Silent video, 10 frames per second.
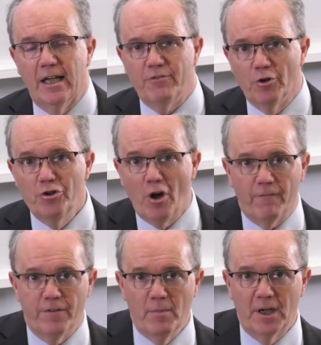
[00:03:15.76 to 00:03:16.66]
If you're
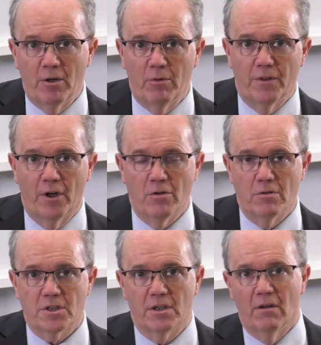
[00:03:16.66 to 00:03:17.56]
not familiar with
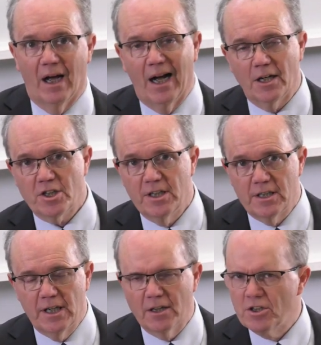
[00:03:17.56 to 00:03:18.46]
those, actually
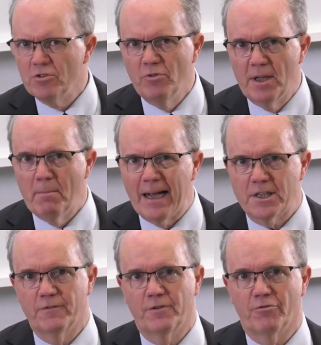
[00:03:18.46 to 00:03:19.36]
that doesn't really
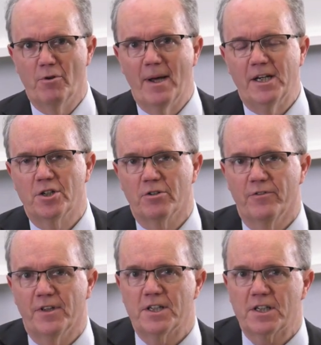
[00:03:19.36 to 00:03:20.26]
matter for the remainder
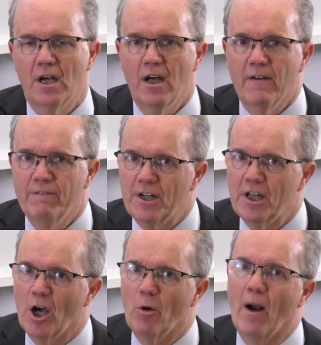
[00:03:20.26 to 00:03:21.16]
of this
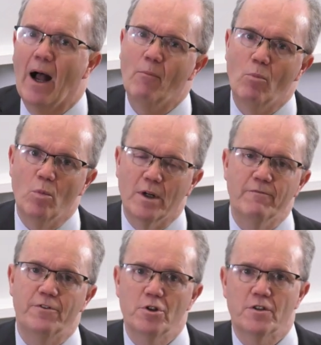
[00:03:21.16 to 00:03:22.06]
video. And
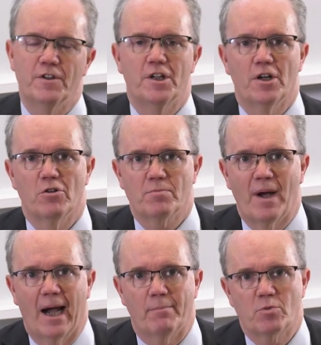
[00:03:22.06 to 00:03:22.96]
in future videos,
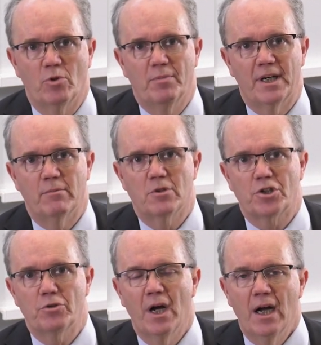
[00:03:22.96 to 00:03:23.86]
perhaps we'll be able
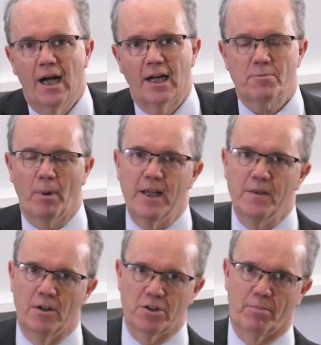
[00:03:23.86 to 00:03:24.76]
to
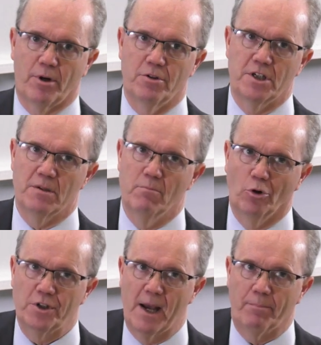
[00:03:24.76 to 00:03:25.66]
explain those approaches in
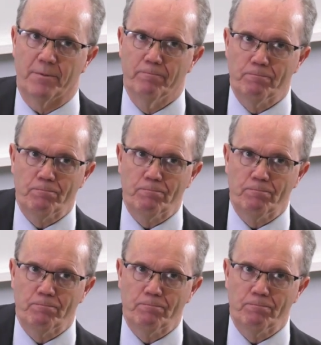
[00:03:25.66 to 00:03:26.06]
more depth